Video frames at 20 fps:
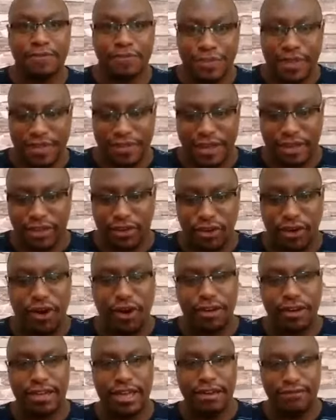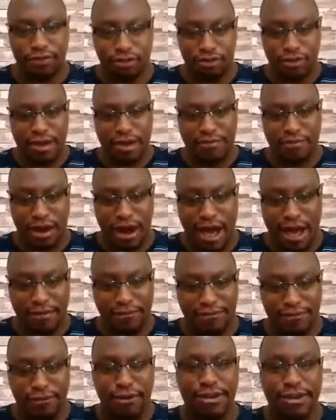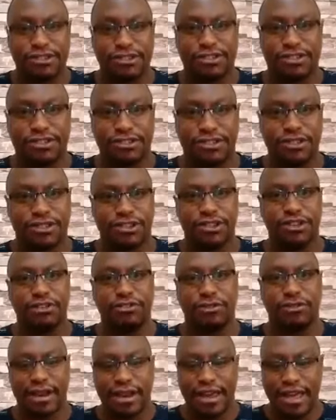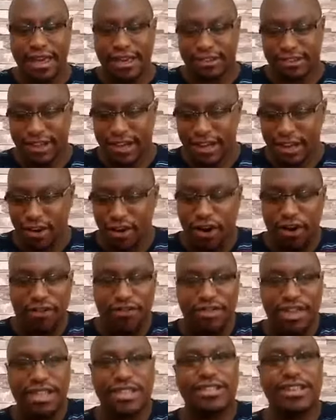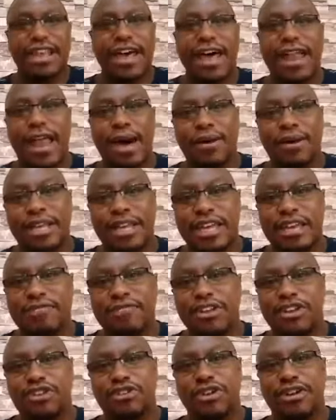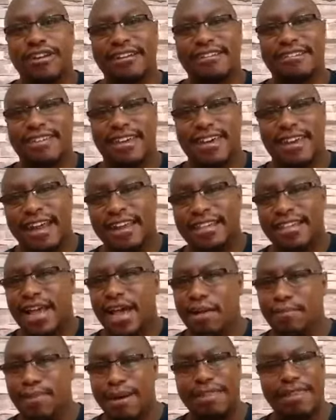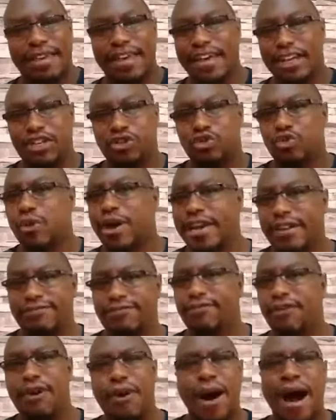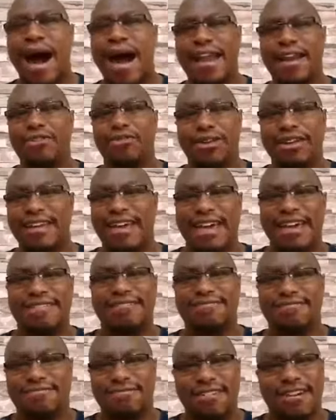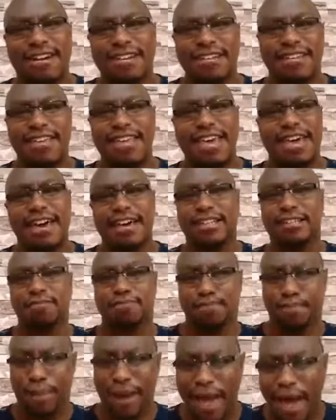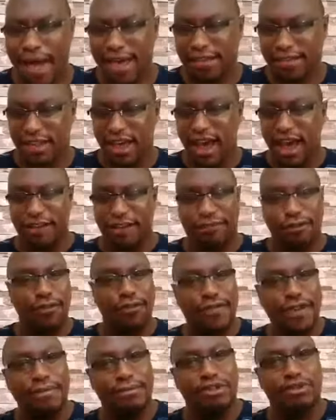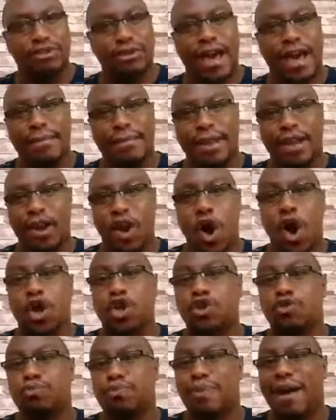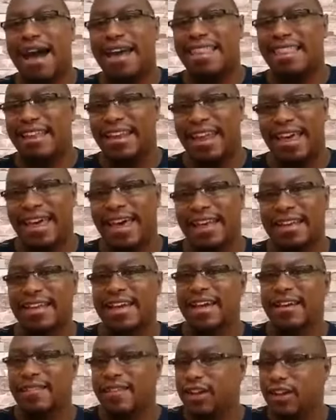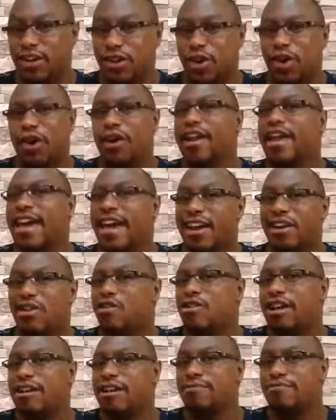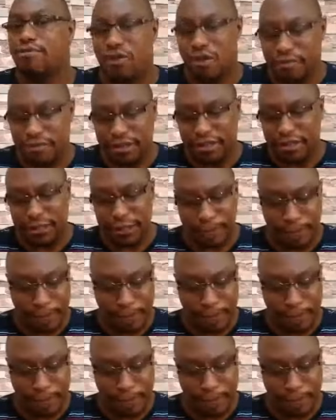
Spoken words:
that God gave to Abraham for his children, said, on this land I'll give it to your descendants. But they had to wait 430 years plus for them to come and occupy the land that God had already promised.